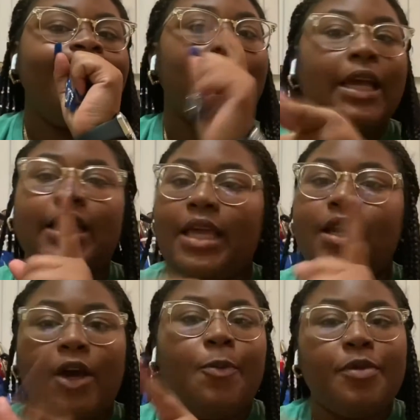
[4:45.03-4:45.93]
I can't
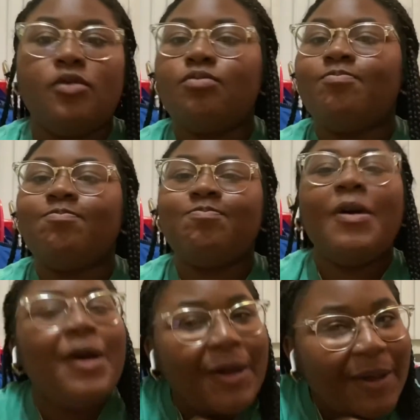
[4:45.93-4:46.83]
help you.
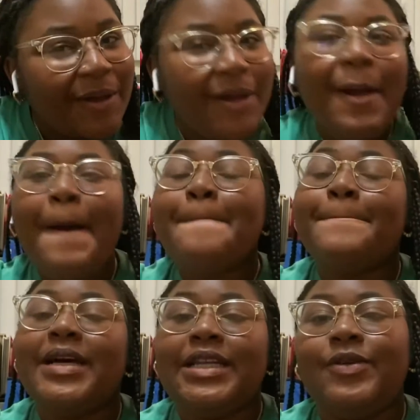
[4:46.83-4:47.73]

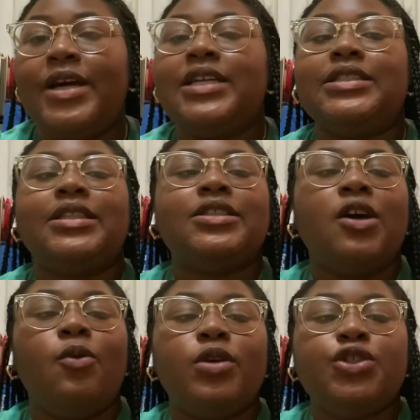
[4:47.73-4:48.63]
But anyways, so
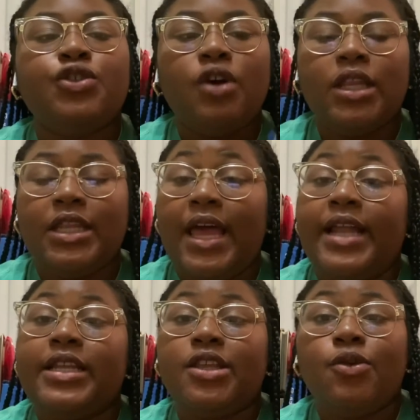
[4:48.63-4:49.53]
once you do all of
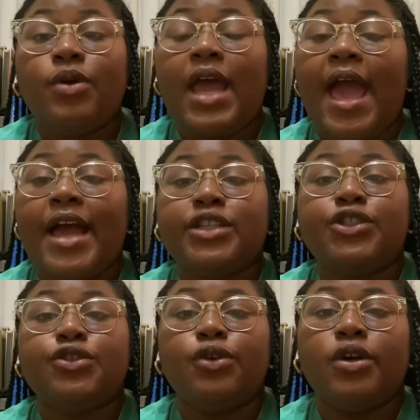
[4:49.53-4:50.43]
that, then you want to add
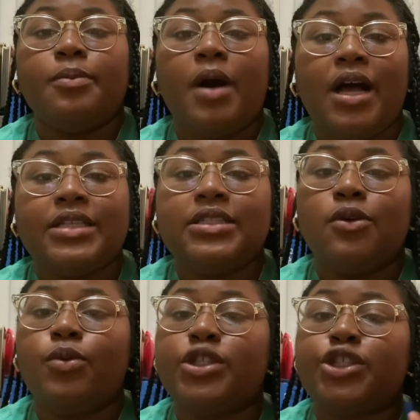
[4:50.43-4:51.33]
your pasta
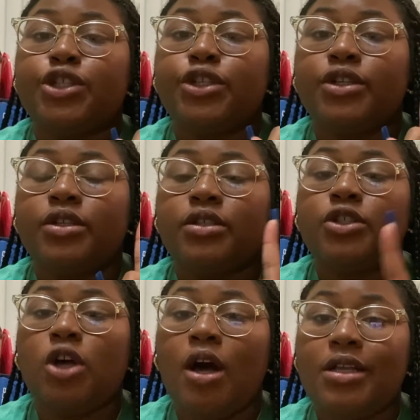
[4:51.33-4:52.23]
with your
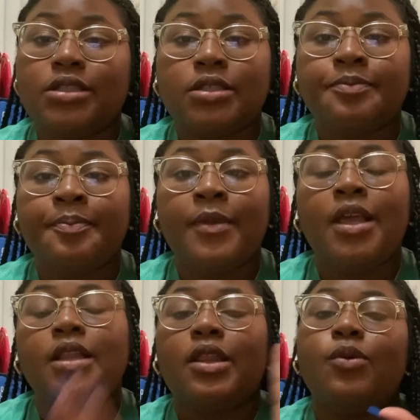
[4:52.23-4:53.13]
sauce.
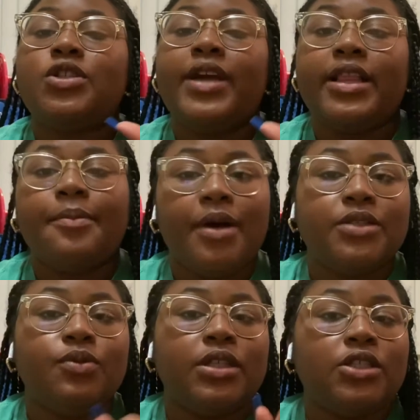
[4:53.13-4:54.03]
Then once you add the
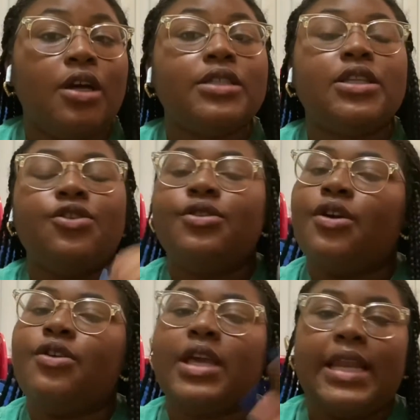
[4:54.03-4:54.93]
pasta with the sauce, then you know
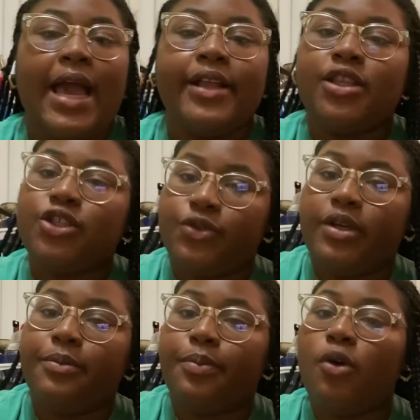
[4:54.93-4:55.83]
you can add the
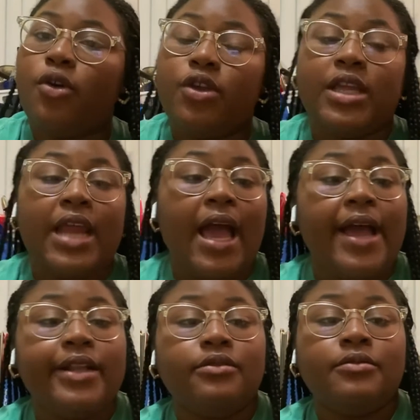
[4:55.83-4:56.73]
shrimp, or you can add